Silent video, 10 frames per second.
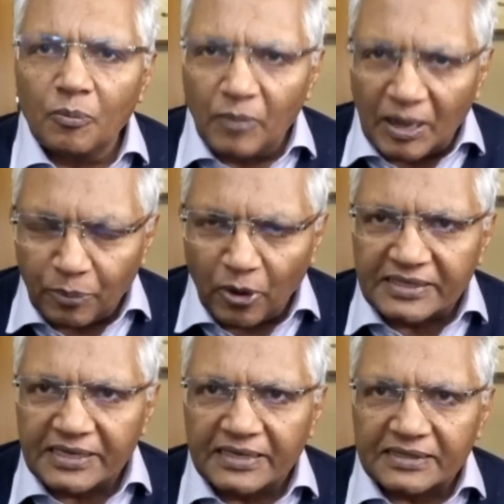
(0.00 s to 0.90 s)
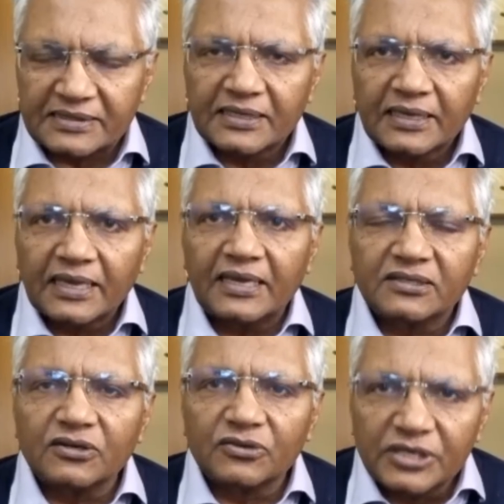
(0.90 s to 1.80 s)
my point is,
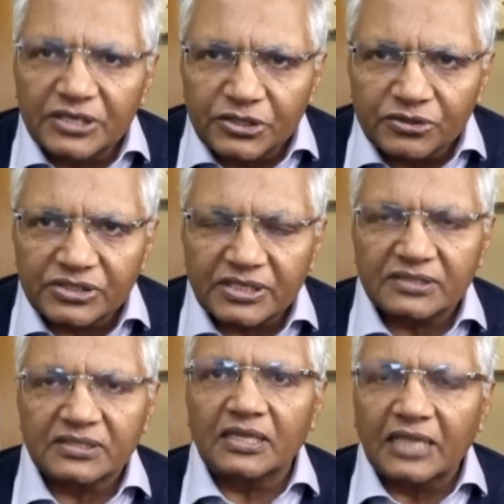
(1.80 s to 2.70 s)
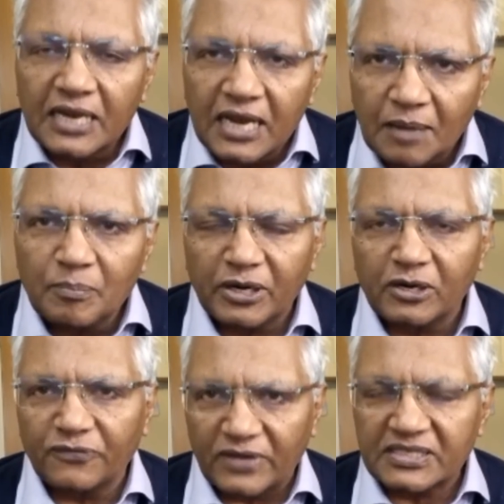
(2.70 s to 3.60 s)
it reduces the number
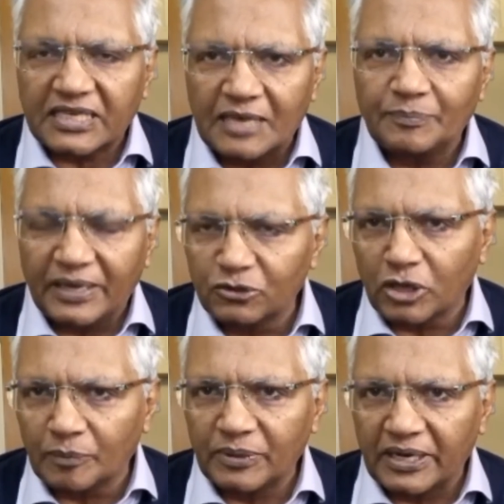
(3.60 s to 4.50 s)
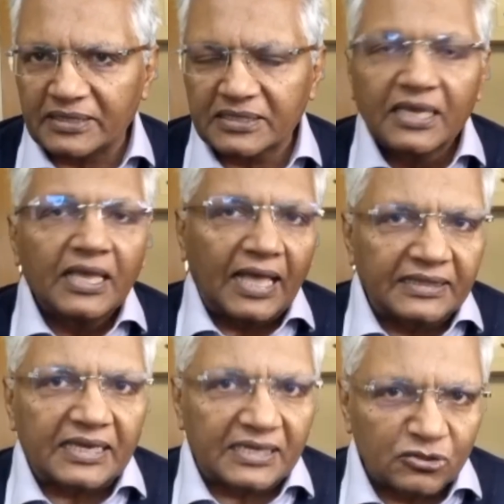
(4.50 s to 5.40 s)
of escaping droplets.
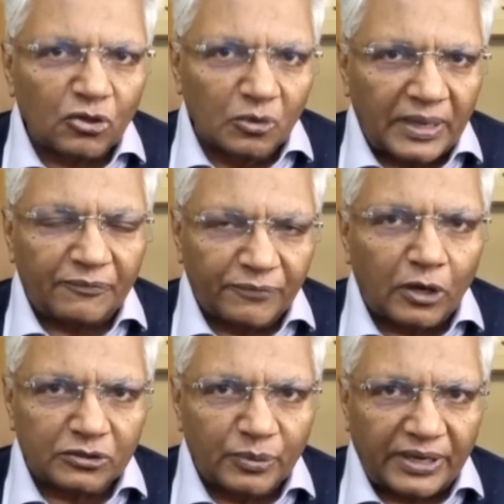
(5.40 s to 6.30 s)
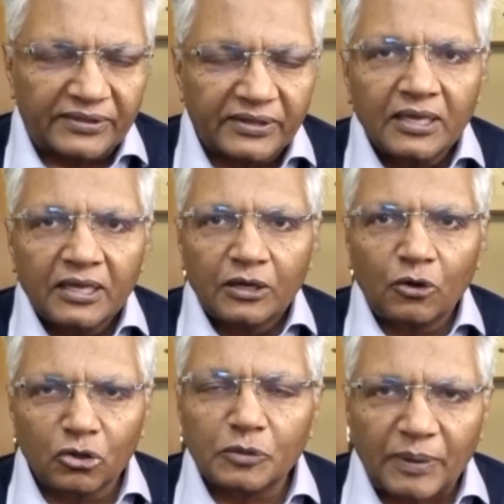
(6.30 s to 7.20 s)
And that is all we've got with,
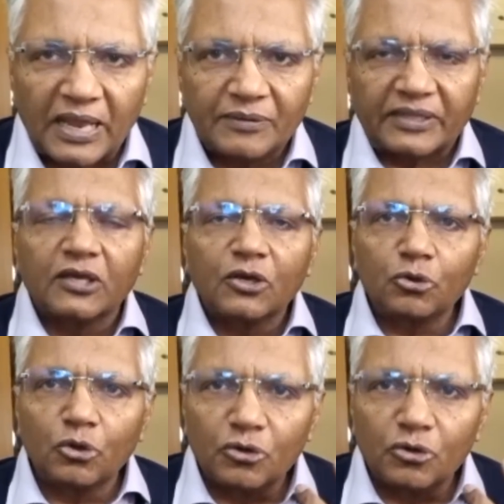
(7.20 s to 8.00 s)
got to play with. You're